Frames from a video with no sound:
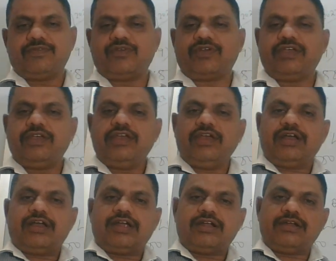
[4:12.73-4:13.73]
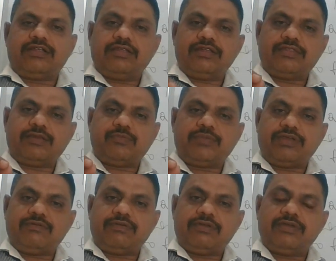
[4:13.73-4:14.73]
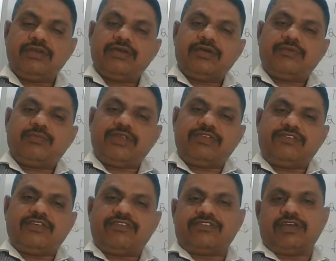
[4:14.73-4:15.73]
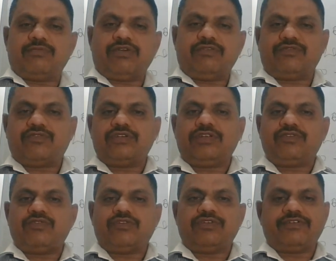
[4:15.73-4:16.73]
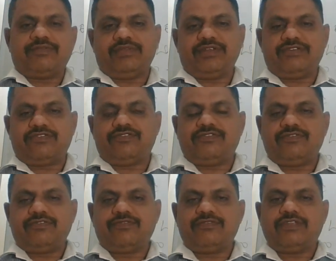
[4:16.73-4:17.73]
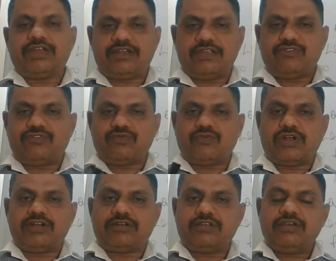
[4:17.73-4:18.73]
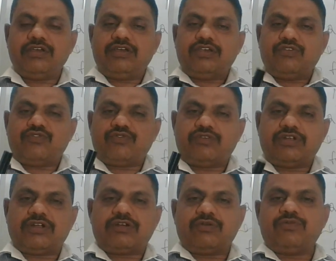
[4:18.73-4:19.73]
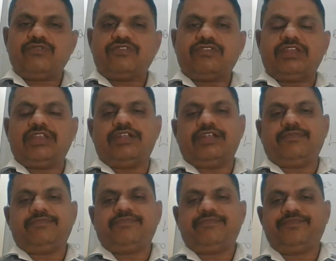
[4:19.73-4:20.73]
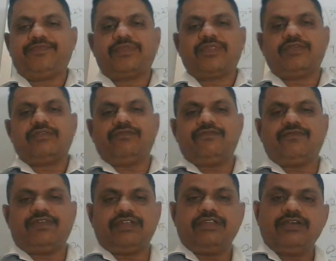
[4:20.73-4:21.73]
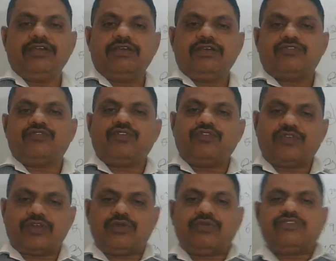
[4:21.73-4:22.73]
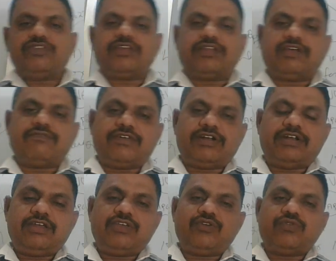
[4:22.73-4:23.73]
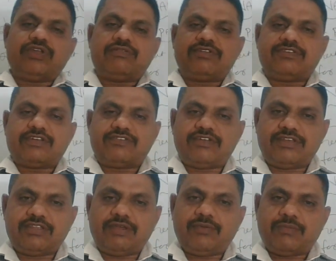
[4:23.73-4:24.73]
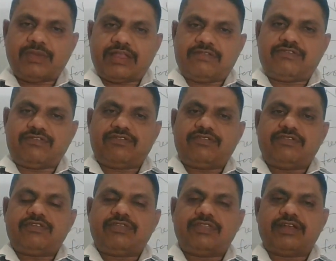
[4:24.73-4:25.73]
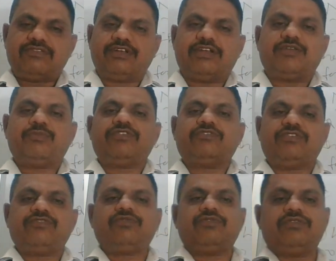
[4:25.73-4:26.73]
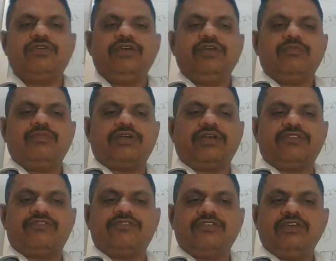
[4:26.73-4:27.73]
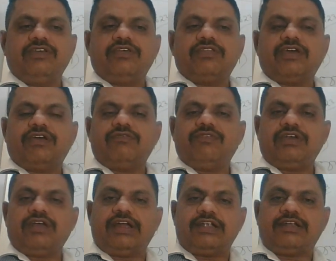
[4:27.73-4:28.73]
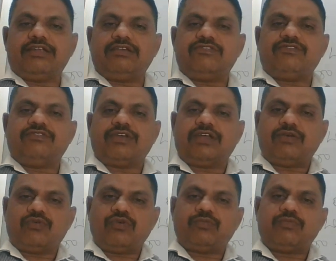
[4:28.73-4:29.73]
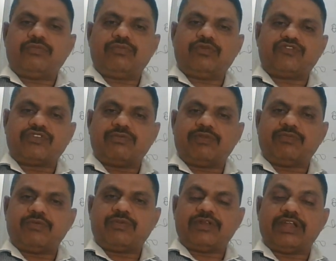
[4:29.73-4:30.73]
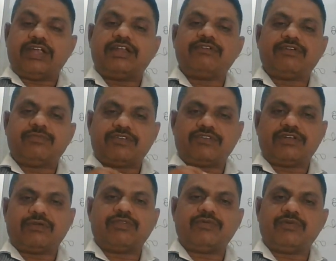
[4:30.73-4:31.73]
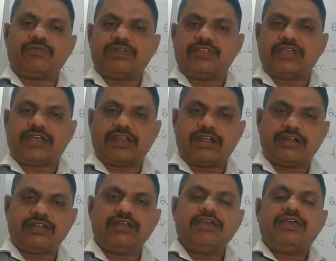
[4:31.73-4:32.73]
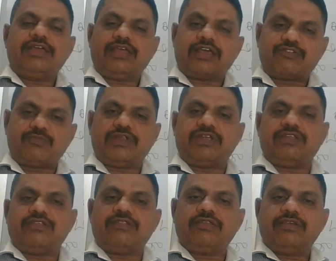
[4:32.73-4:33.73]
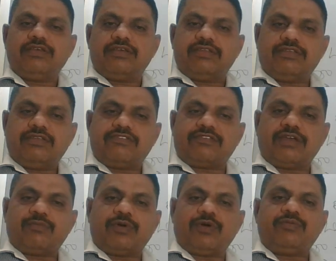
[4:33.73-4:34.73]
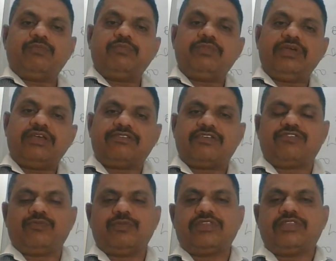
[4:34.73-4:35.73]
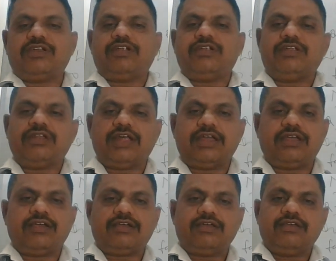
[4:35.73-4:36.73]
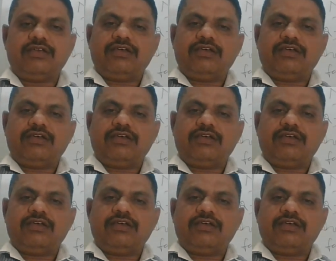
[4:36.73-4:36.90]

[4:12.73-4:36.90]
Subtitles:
Okay, and the precious time of 20 to 25 minutes. That is what you should not lose in a day. Fine. So if you are losing, then definitely you never succeed in the maths. That is 100% sure, because the way I teach, I hope most of the people, 95% of the people, they cannot explain in this type of basics method like